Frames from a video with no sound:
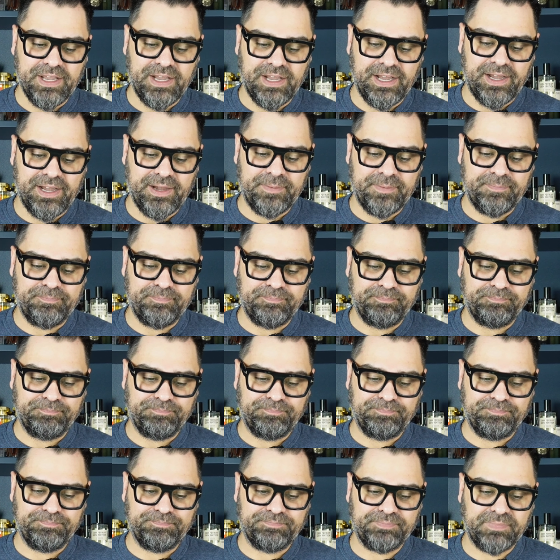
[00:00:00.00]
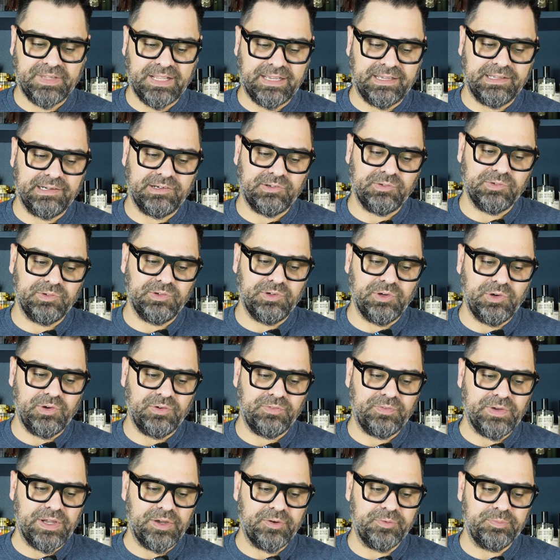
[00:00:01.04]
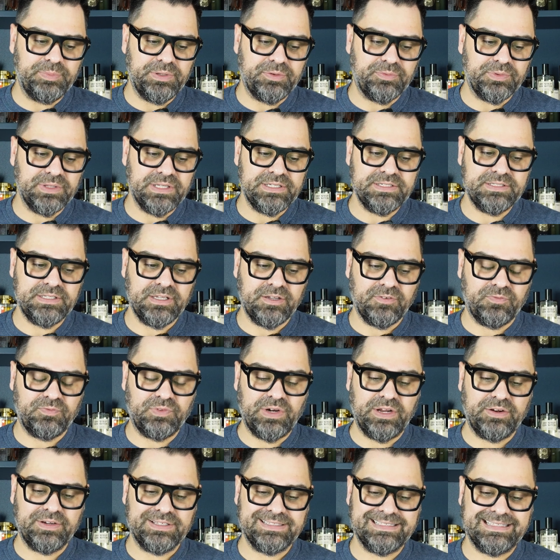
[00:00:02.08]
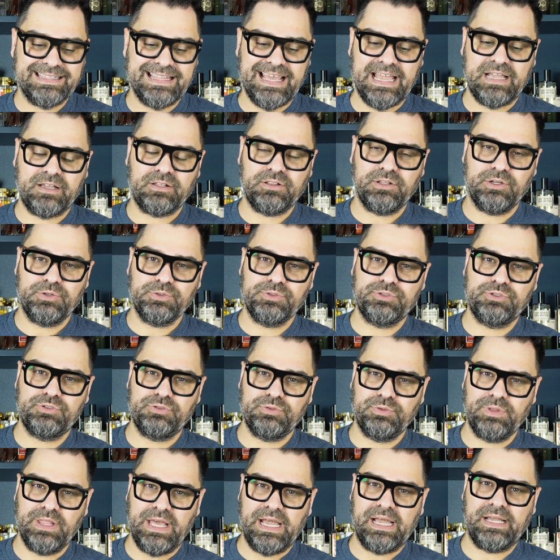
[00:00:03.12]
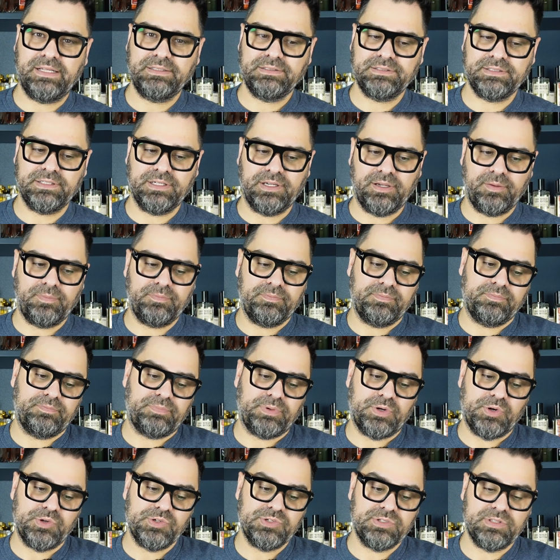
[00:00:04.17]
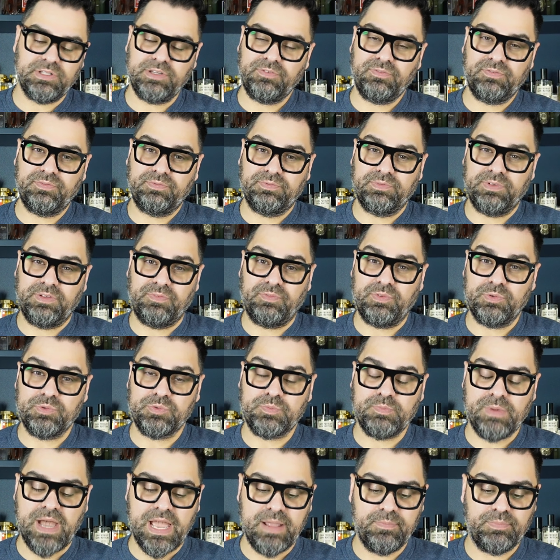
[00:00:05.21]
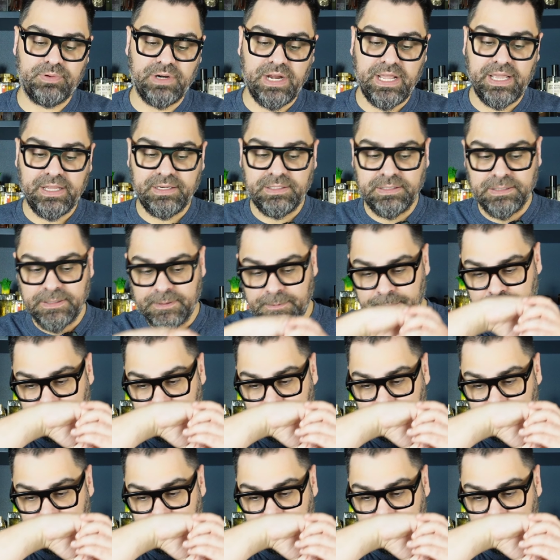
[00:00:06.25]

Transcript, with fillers: Um, I don't know if I would be releasing a fragrance that close to that um, personally, if, if it was my brand,